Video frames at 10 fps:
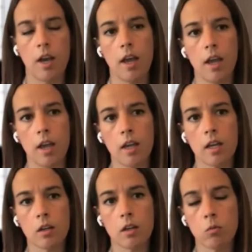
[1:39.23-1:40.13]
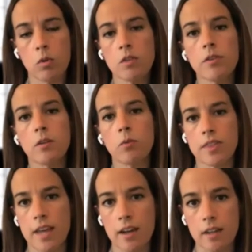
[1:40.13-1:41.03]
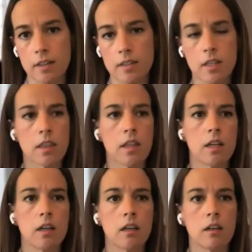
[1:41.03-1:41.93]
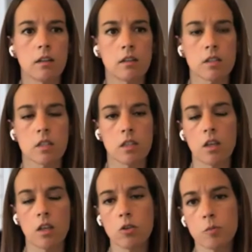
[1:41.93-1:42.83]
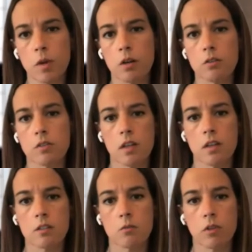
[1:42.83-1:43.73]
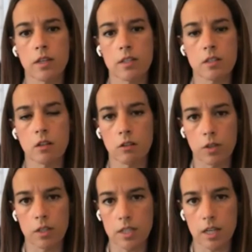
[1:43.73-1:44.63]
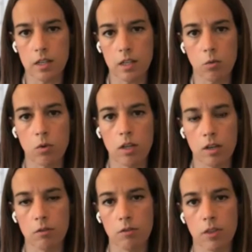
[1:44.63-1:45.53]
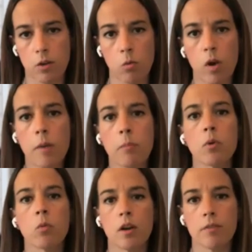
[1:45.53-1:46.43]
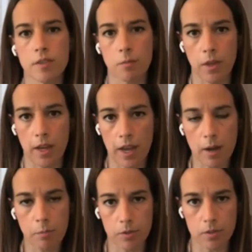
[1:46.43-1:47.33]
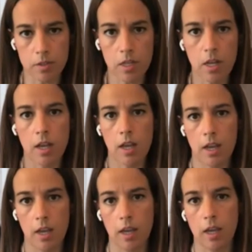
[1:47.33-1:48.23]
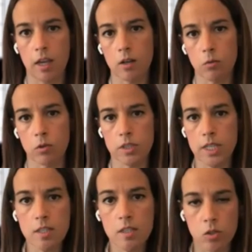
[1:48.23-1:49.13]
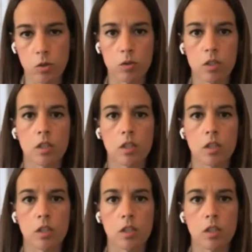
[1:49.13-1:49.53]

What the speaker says: And we define what that is. And then the other spouse says, well, that's all great and dandy. You want to give everything away, but what if something happens and we're destitute?